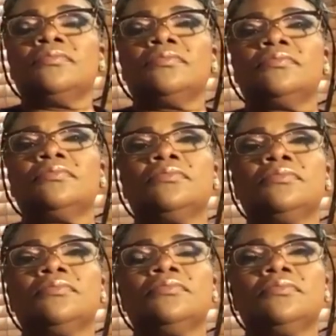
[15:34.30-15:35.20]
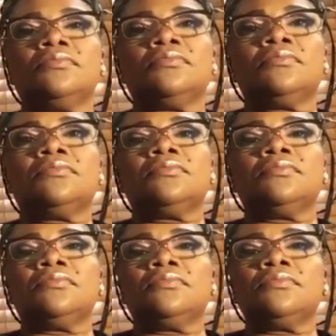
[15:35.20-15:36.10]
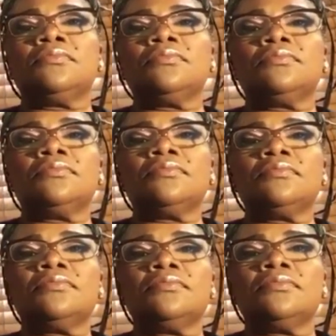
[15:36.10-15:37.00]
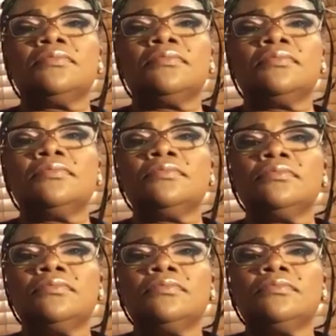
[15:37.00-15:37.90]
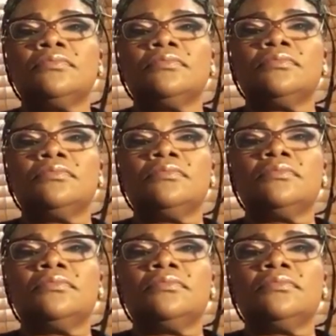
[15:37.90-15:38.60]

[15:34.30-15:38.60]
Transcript: The person shown says nothing.